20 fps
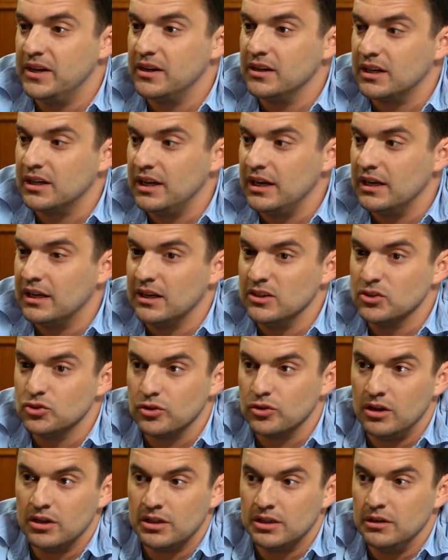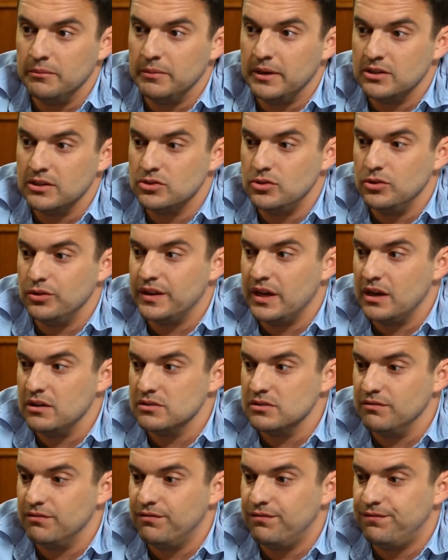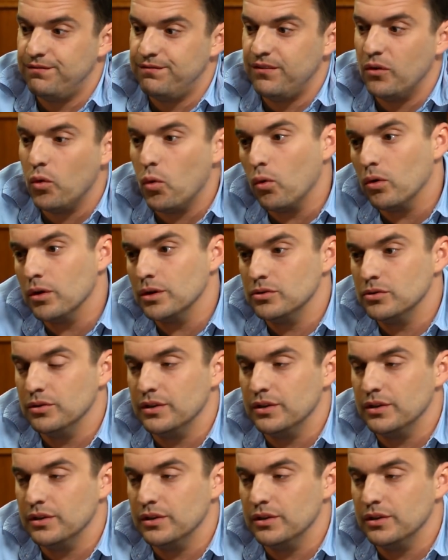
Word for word: Derek and I got drunk in about 2004,